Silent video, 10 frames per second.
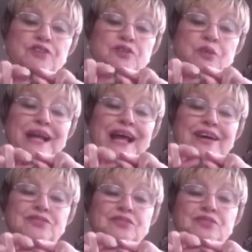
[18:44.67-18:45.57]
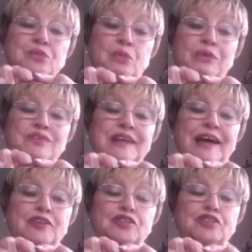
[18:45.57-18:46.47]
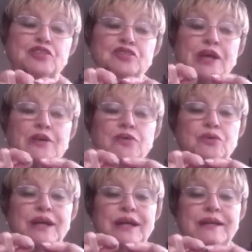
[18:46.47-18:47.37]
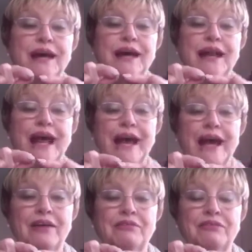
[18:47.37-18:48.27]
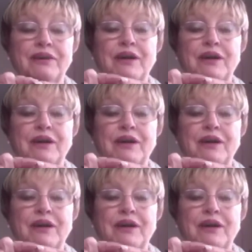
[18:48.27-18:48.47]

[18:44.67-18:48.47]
So it has to do with textures, and you cannot have